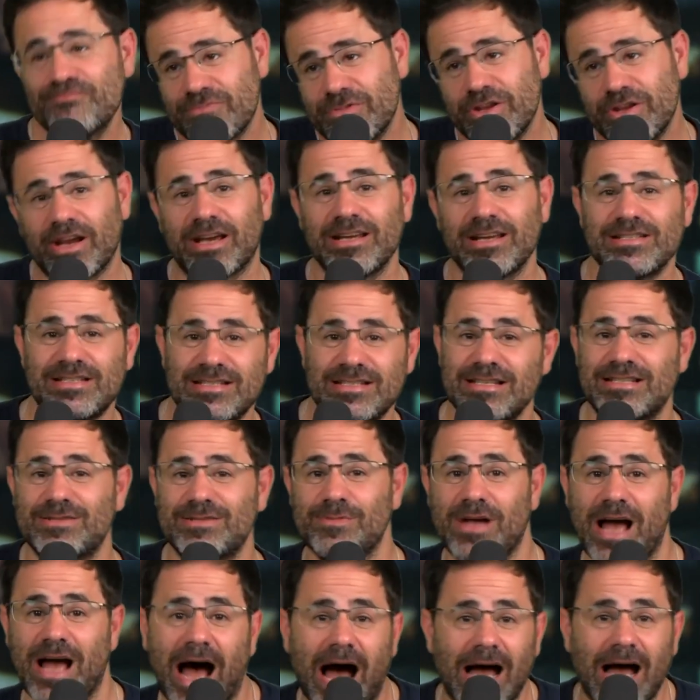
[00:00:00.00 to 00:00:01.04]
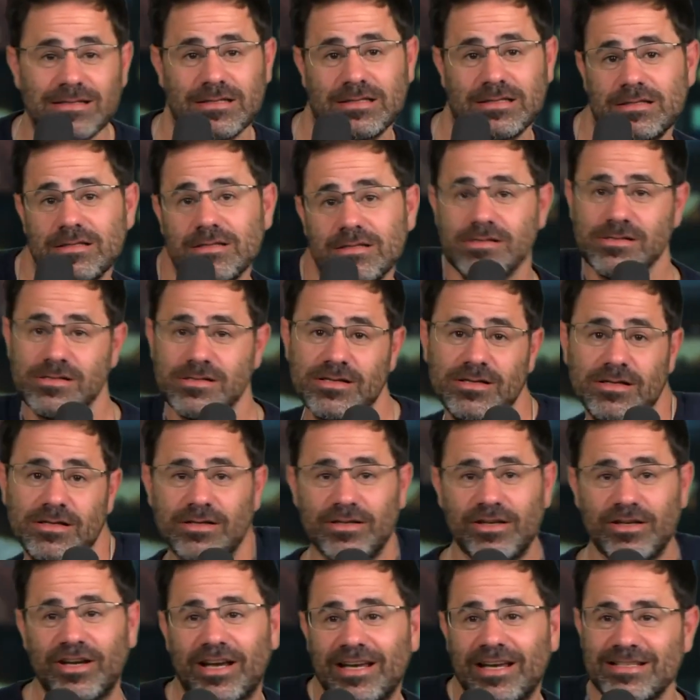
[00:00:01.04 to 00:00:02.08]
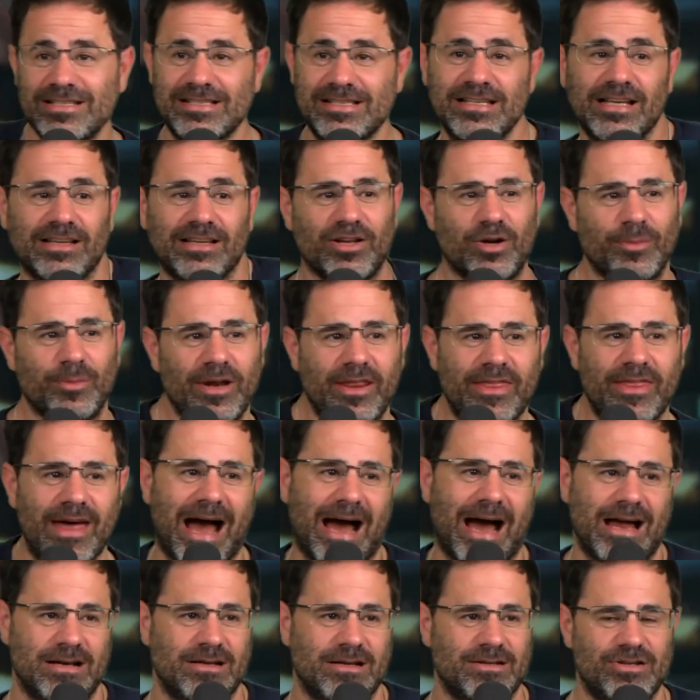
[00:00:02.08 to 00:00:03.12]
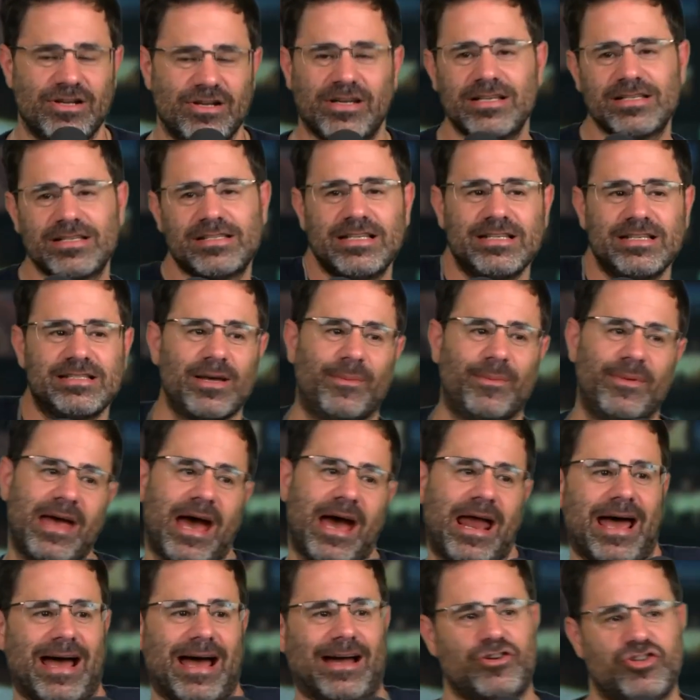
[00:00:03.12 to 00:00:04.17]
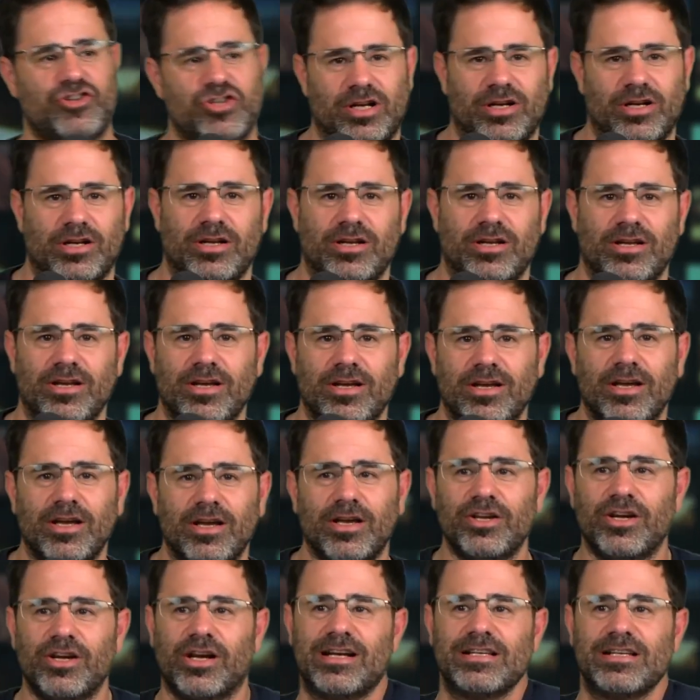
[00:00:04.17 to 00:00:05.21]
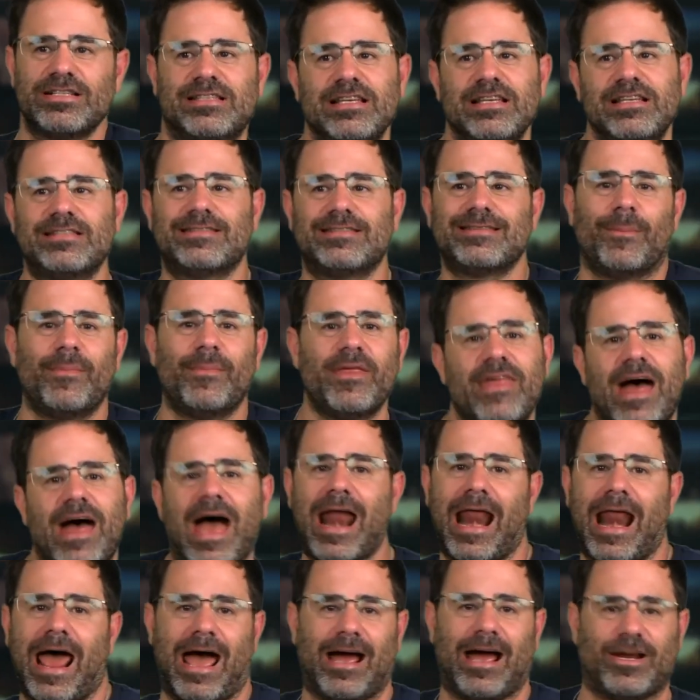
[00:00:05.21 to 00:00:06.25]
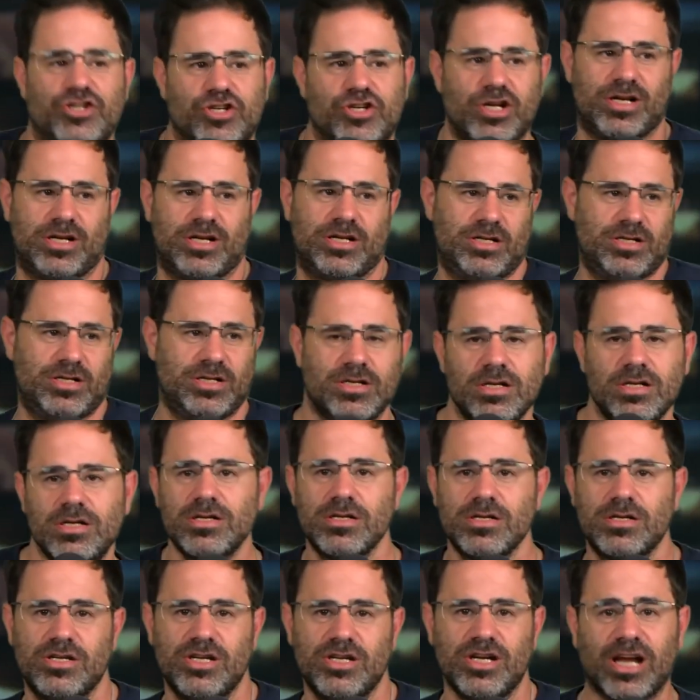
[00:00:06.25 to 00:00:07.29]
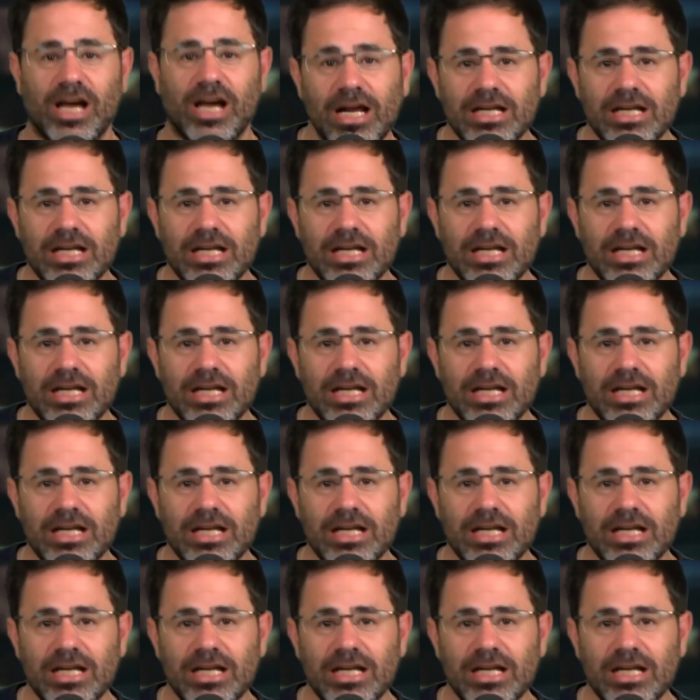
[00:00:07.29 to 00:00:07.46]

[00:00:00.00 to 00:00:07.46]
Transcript: you're going to see some guys. You're going to see a little bit of that. You're going to see some of that action. You're going to see some of that action. You're